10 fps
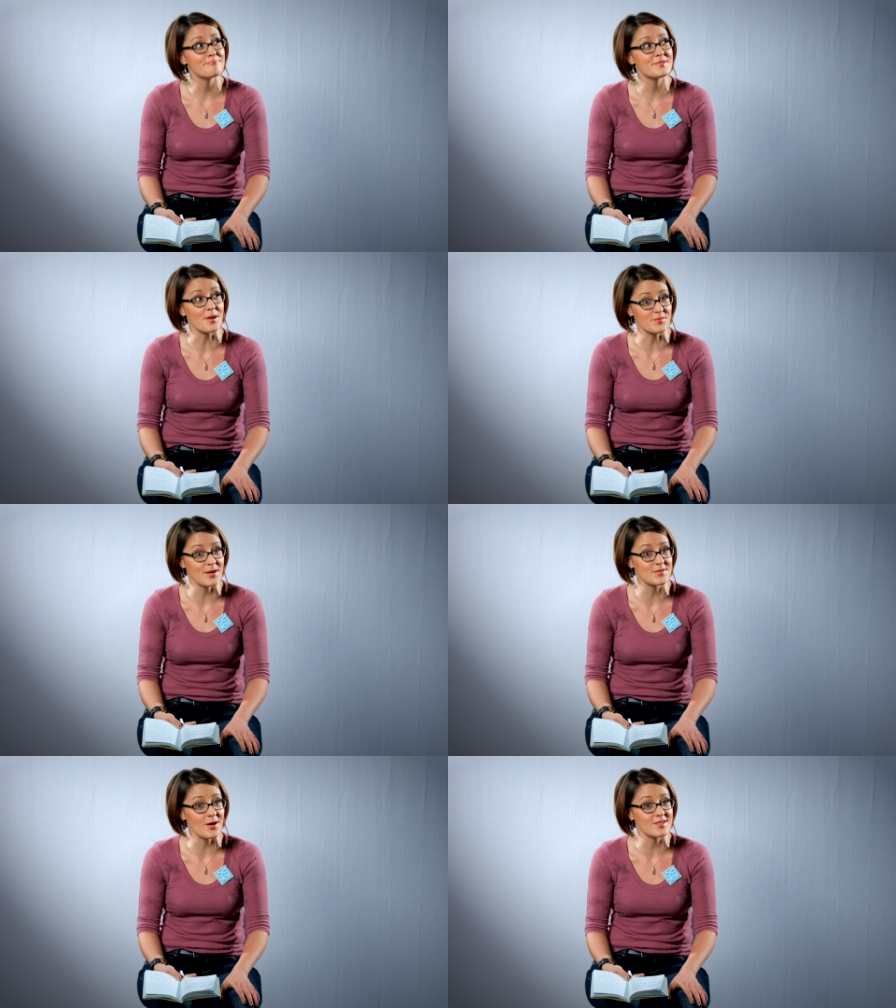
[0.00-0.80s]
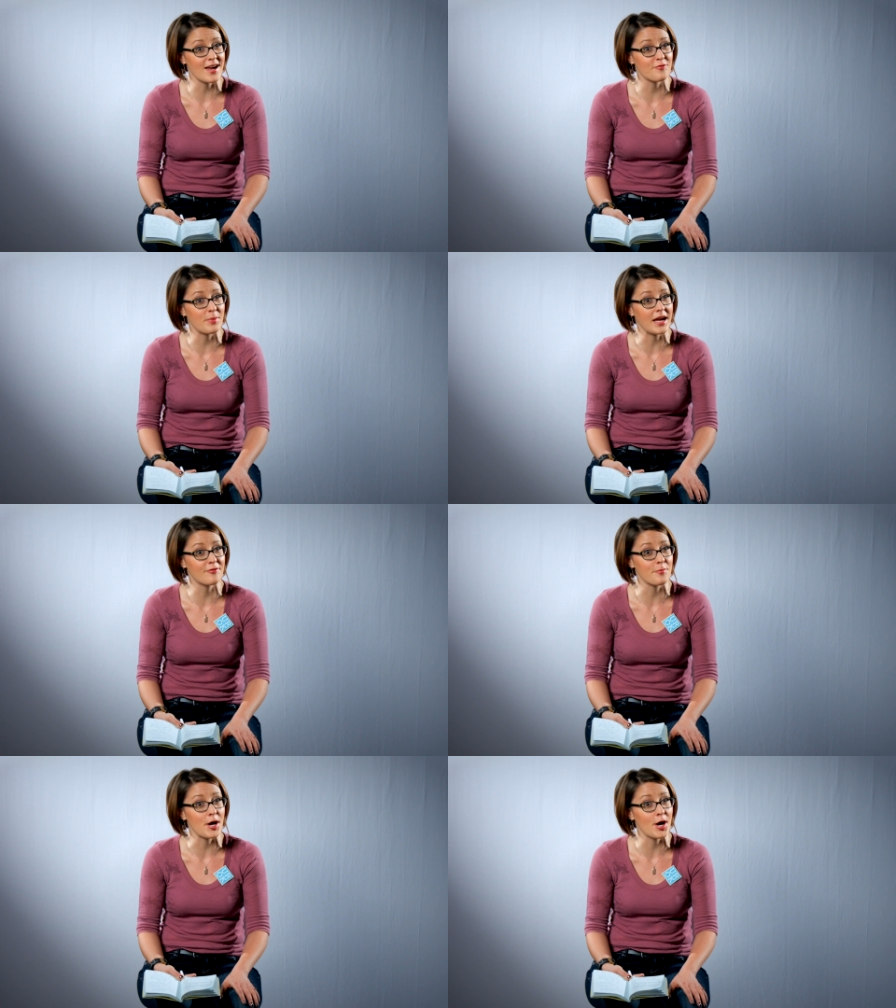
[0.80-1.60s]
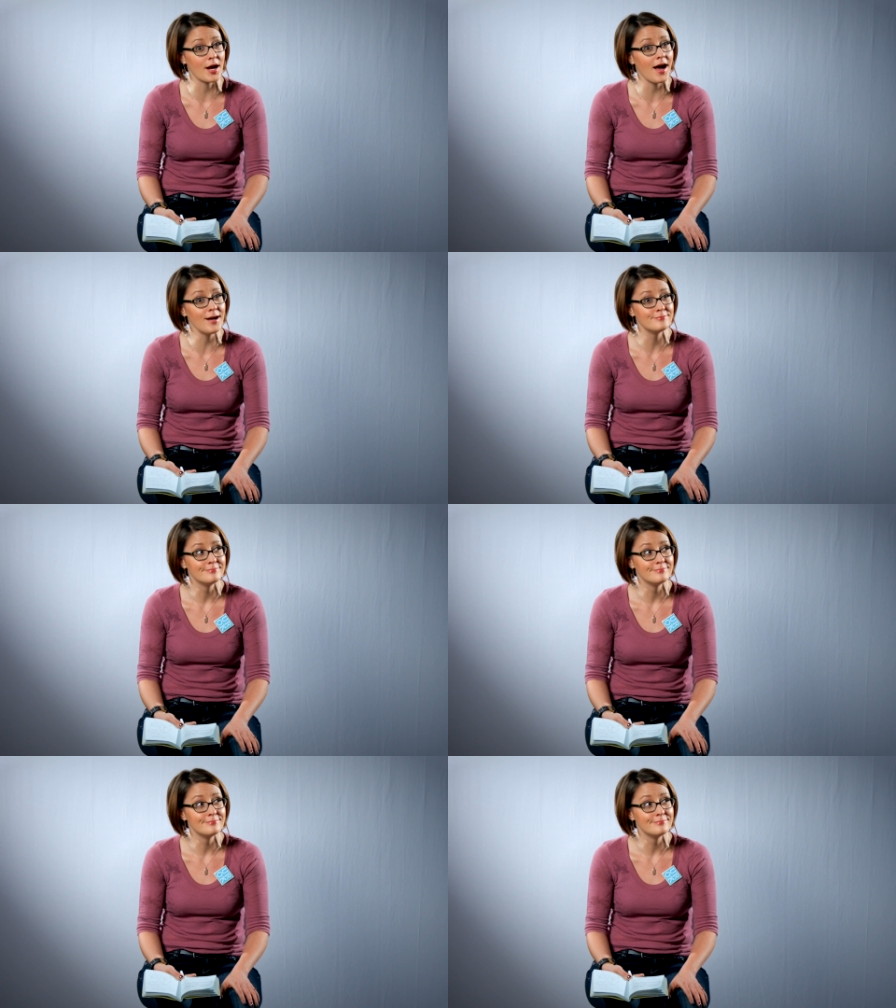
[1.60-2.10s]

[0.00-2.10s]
sometimes outside of Bank of America,